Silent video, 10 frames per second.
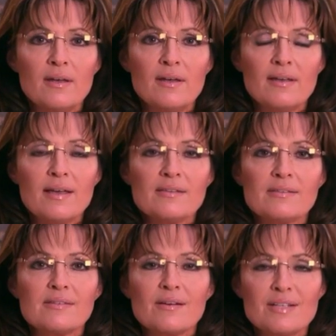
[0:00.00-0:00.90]

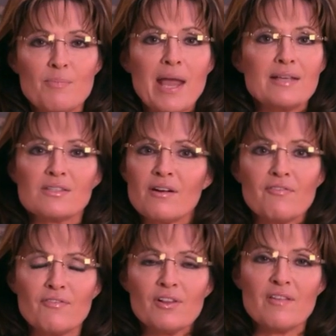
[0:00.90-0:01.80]
Yes, our debates are
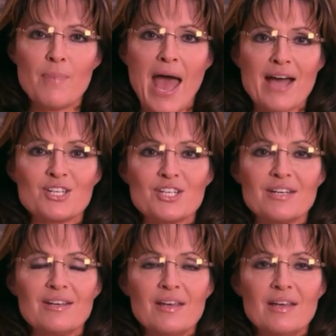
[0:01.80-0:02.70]
full of passion,